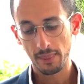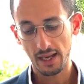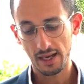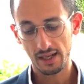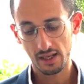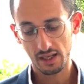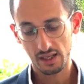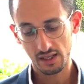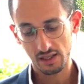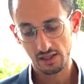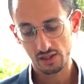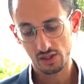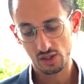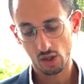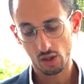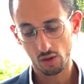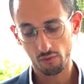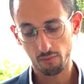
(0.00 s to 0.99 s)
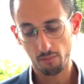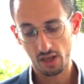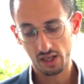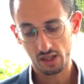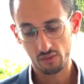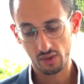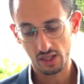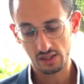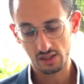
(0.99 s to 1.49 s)
And again, it's kind of
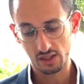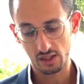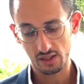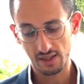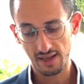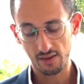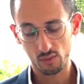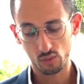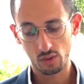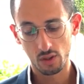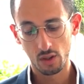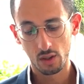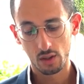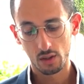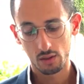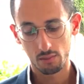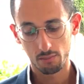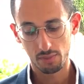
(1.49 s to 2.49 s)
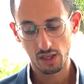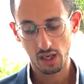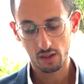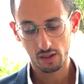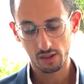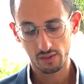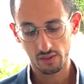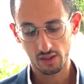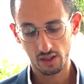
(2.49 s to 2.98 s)
migrating down
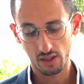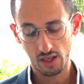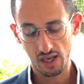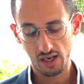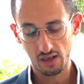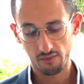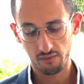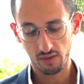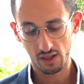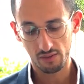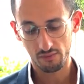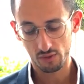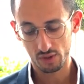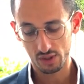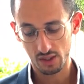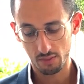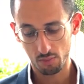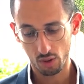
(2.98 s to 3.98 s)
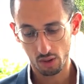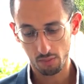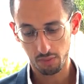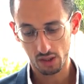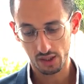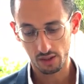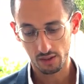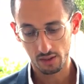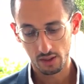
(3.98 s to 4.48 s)
behind the L5 vertebral
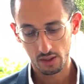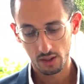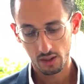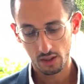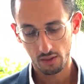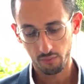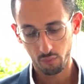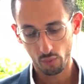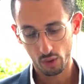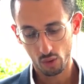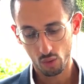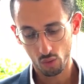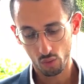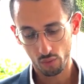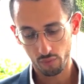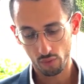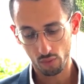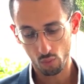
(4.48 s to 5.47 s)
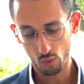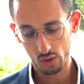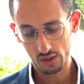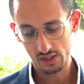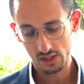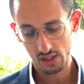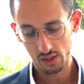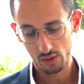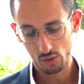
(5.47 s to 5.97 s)
body. If we go from one
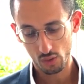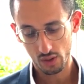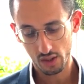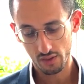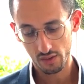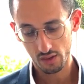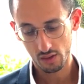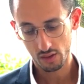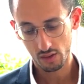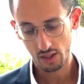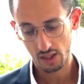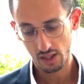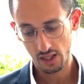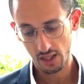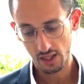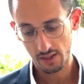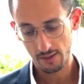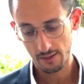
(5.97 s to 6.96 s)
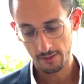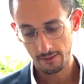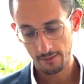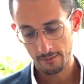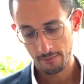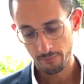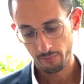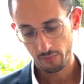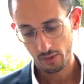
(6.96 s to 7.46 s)
side to another, again,
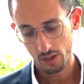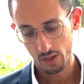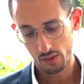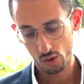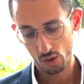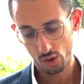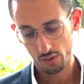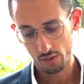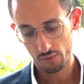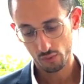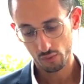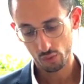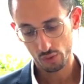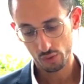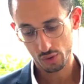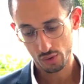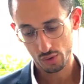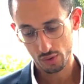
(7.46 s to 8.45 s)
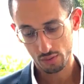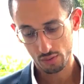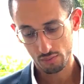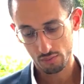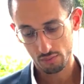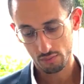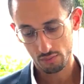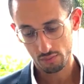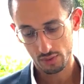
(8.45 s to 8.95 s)
the nerve roots,
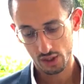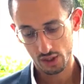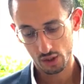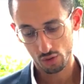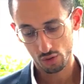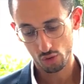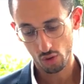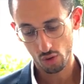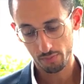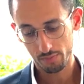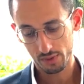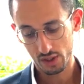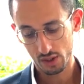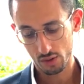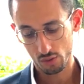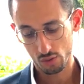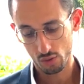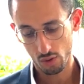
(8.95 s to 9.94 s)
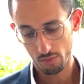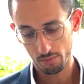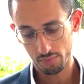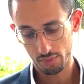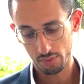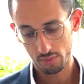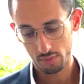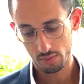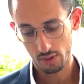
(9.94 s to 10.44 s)
teardrop, teardrop.
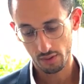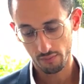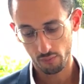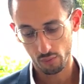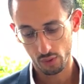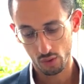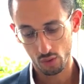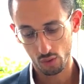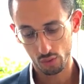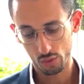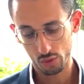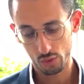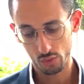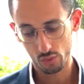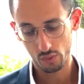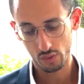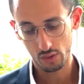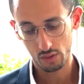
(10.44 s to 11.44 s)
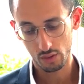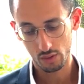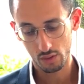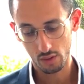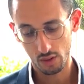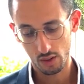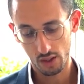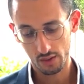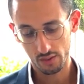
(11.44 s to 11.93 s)
If we go to the
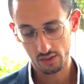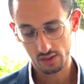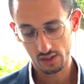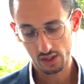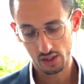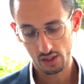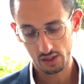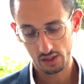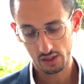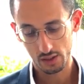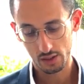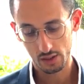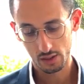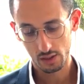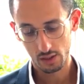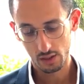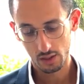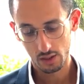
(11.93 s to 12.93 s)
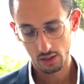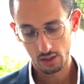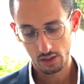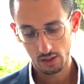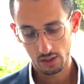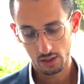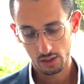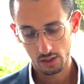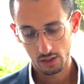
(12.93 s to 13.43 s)
other side,
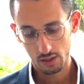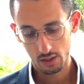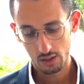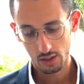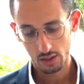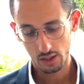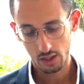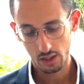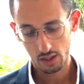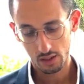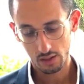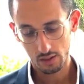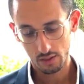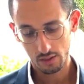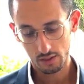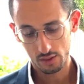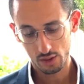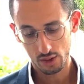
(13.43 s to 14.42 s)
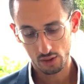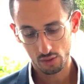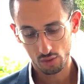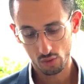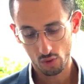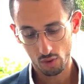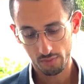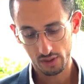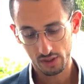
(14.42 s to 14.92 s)
again,
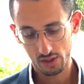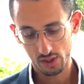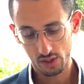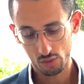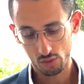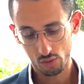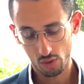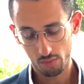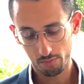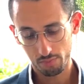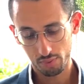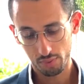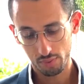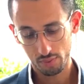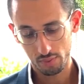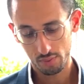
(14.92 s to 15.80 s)
teardrop and teardrop.